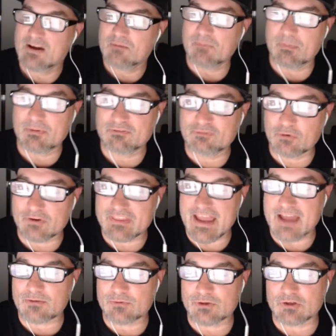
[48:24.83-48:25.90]
But before
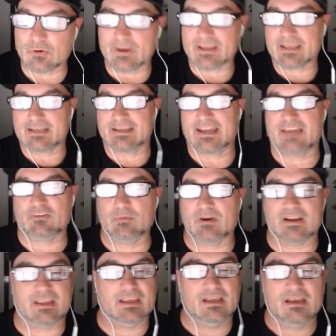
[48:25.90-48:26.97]
that, real quick,
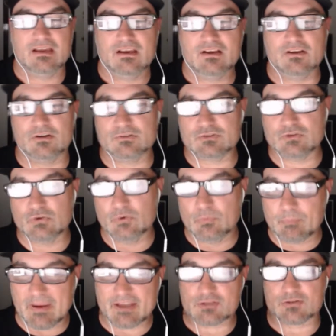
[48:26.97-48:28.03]
everybody, go to
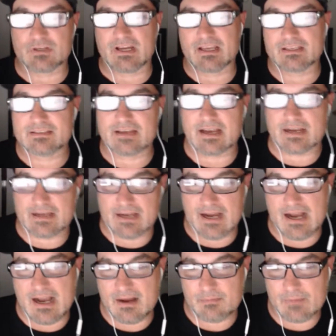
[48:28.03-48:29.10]

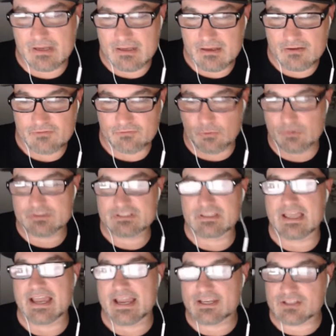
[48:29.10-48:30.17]

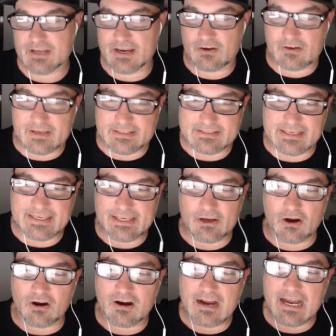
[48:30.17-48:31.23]
patreon.com/Erik. It's
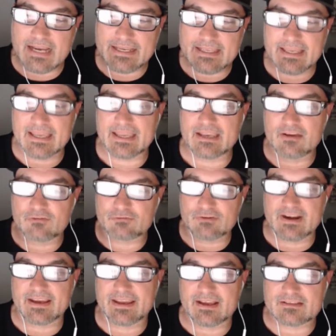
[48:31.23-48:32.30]
ERIK
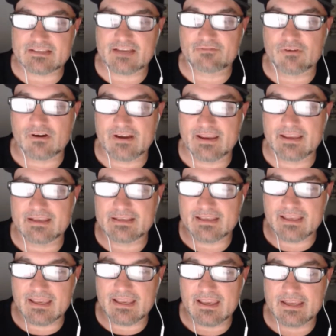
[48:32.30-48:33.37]
Frankhouse
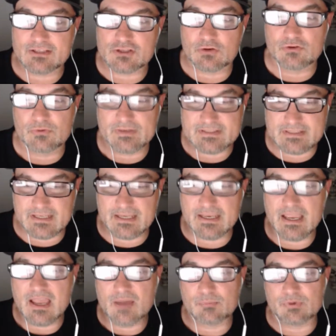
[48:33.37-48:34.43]

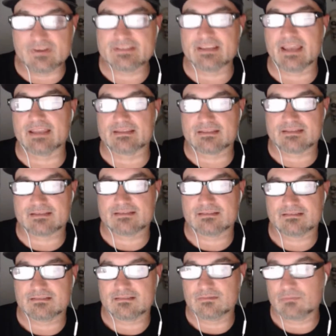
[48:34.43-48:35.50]
FRANKHOUSE Presents.
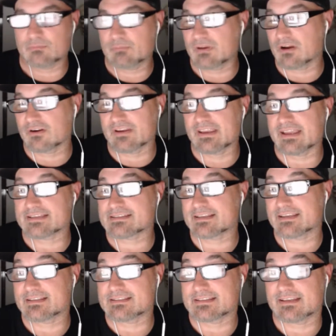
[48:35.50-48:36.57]
Yep.
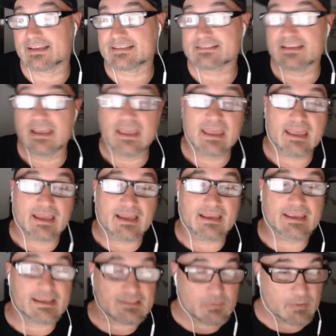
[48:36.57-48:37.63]
PRESENTS.
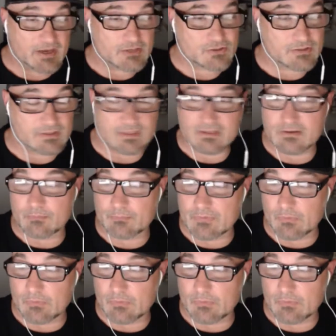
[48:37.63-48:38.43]
He has a Patreon.